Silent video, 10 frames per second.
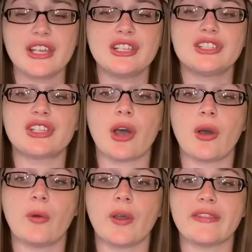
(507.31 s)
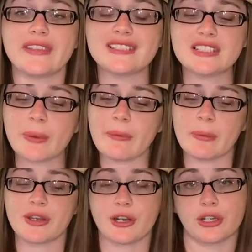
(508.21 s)
So this is why we
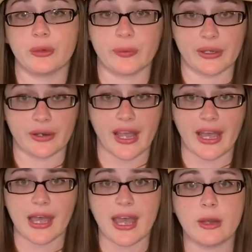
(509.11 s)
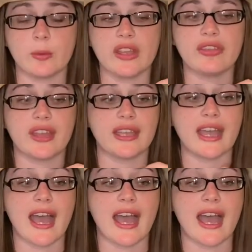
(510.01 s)
put on our reader hat and we think